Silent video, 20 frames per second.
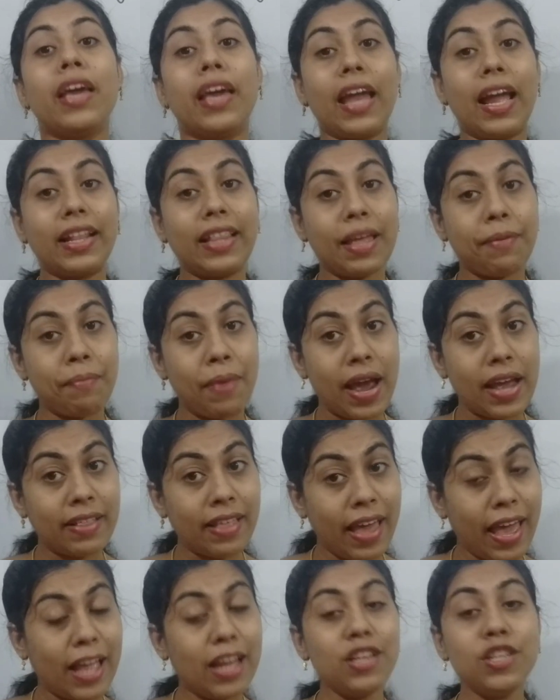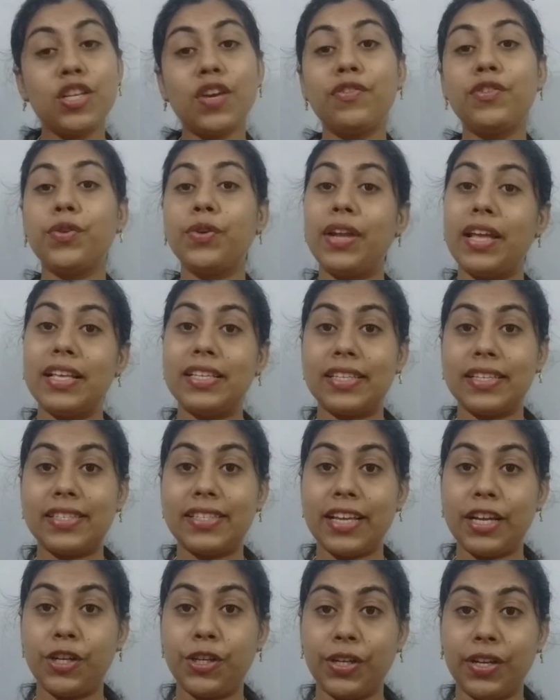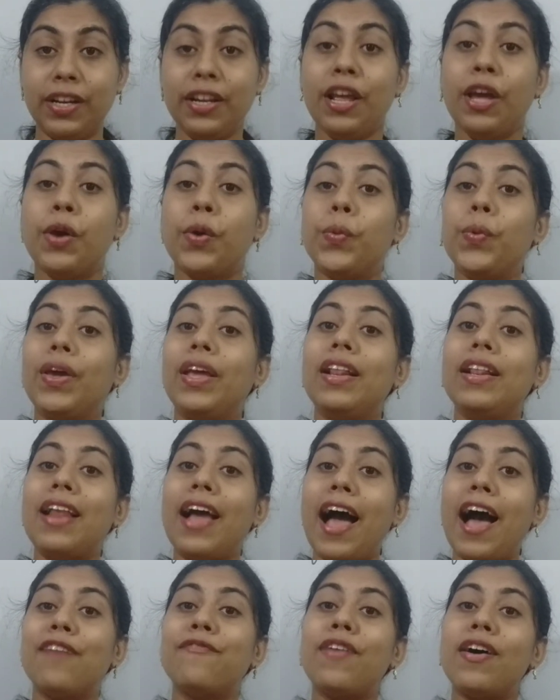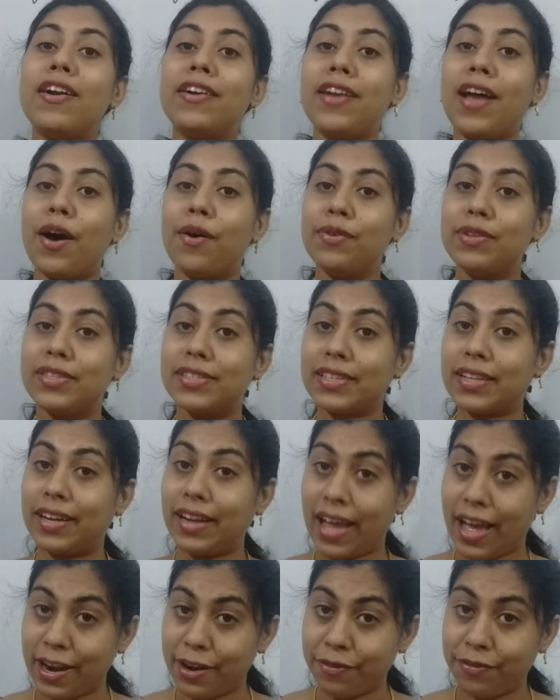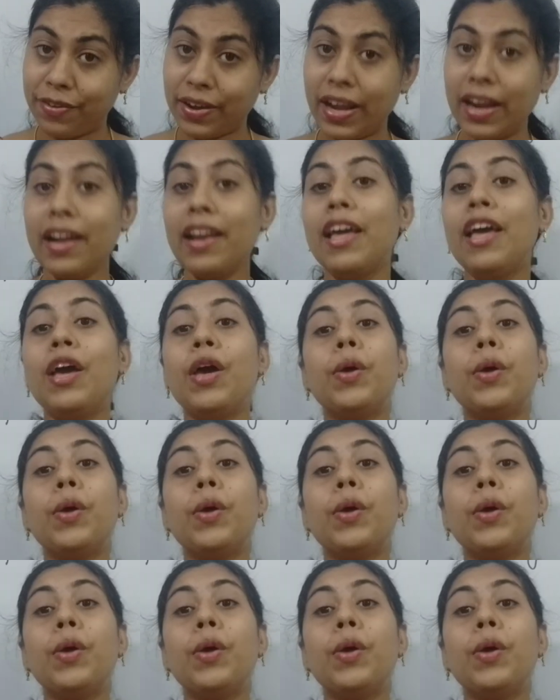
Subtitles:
by the end of today's session, we'll have our doubts clarified,